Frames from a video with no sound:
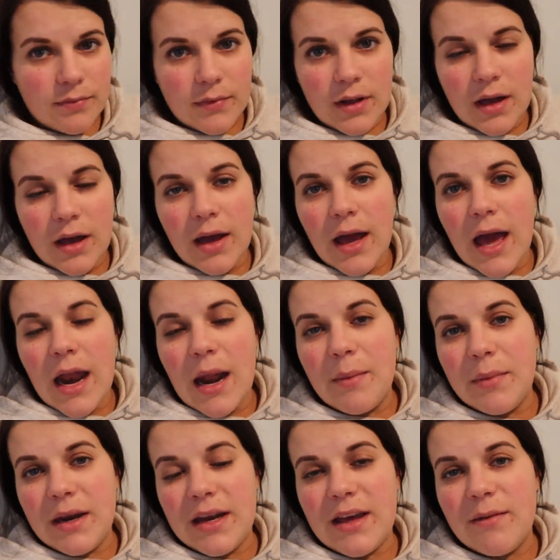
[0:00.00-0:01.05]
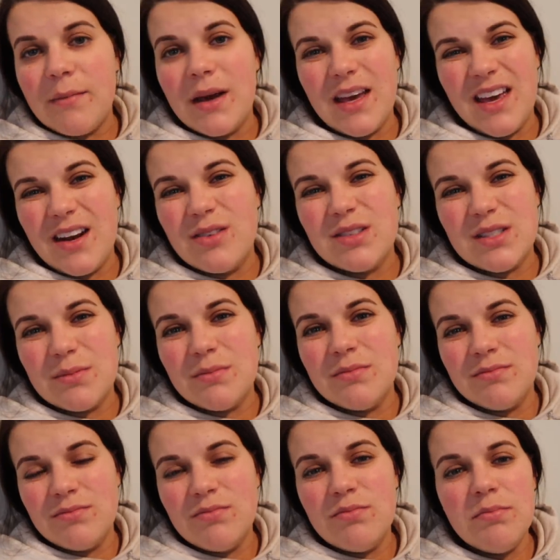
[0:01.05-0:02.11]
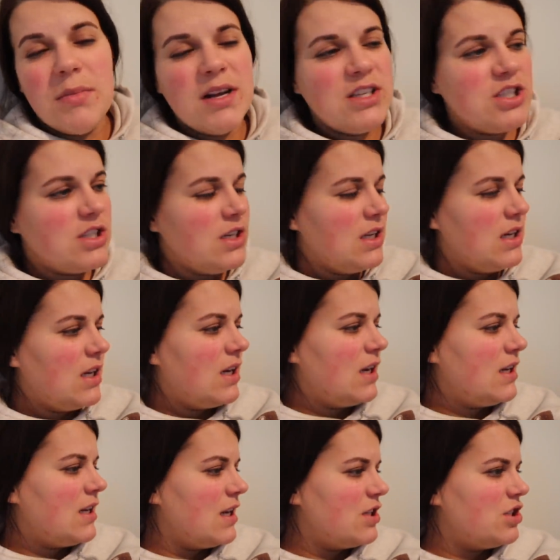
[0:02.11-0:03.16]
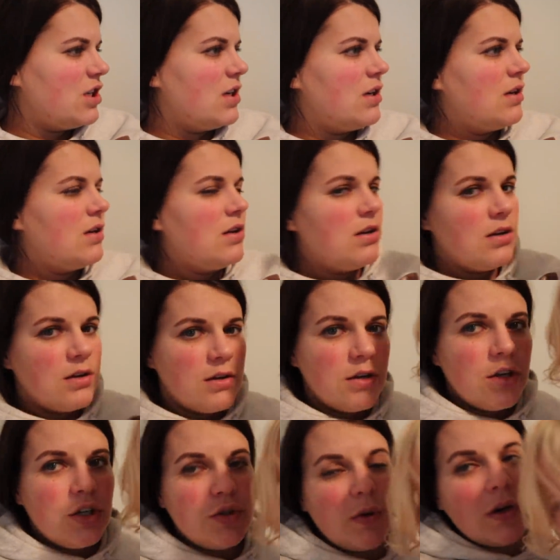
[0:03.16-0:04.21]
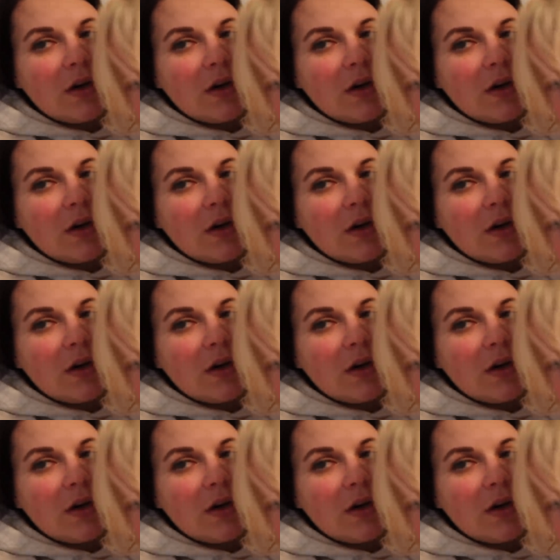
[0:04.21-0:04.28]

And I'm gonna give my kiddo some much needed attention. Do you